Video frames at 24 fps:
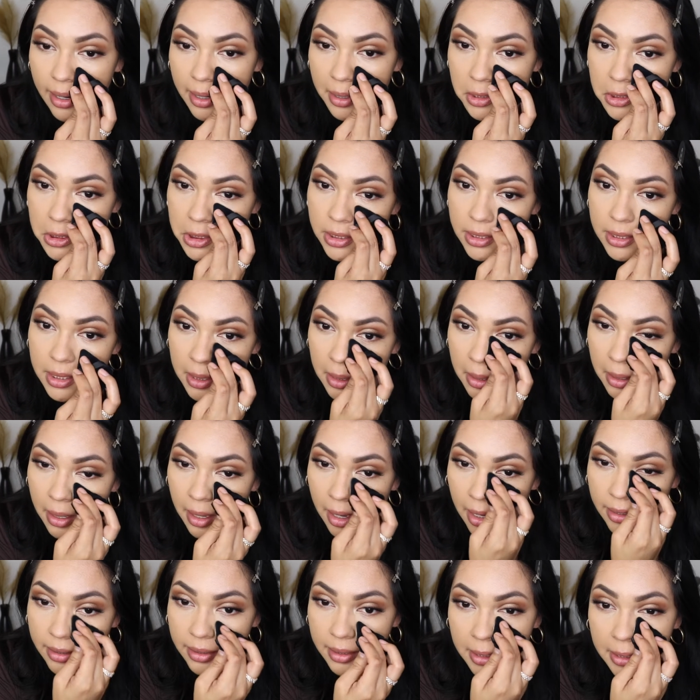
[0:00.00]
I actually
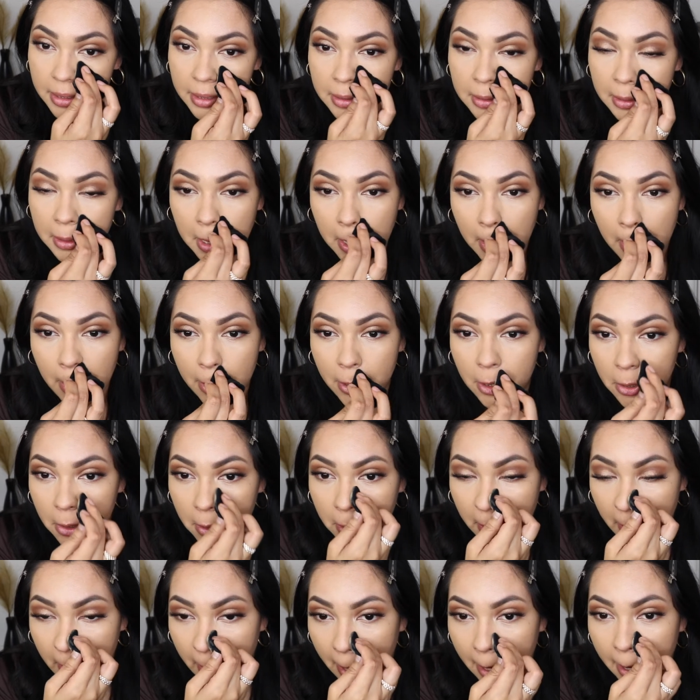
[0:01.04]
got this the other
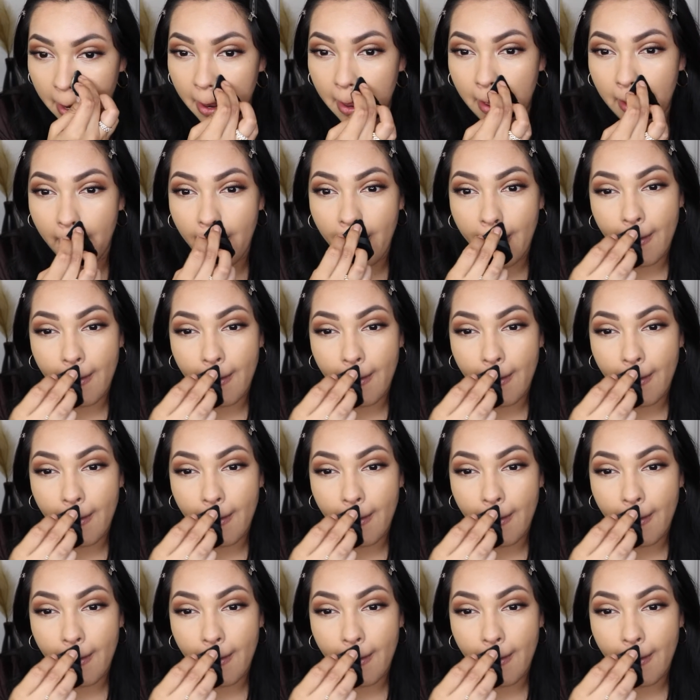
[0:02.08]
day.